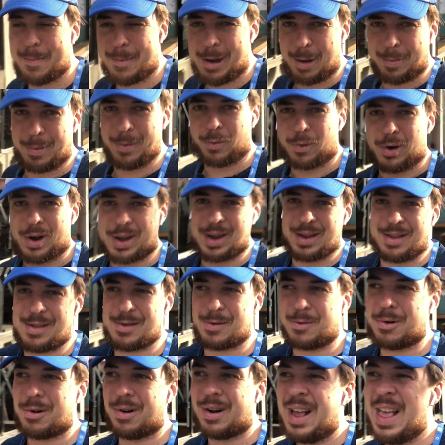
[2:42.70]
Melbourne walking
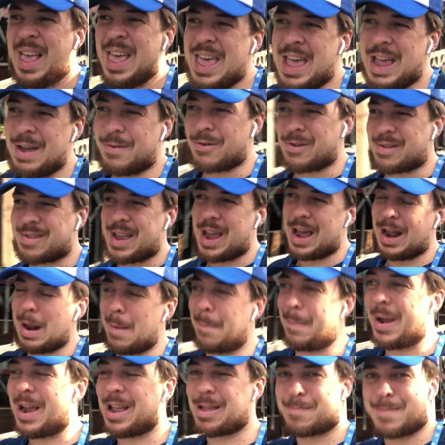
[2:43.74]
tour. If you're staying at
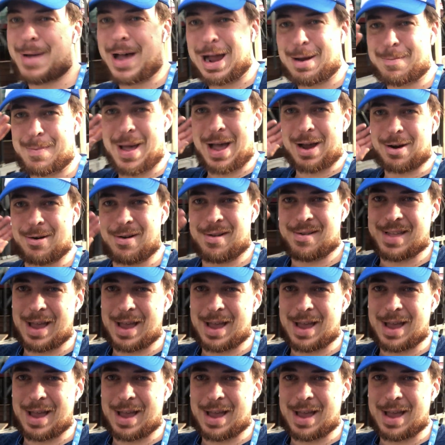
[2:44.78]
Base Backpackers,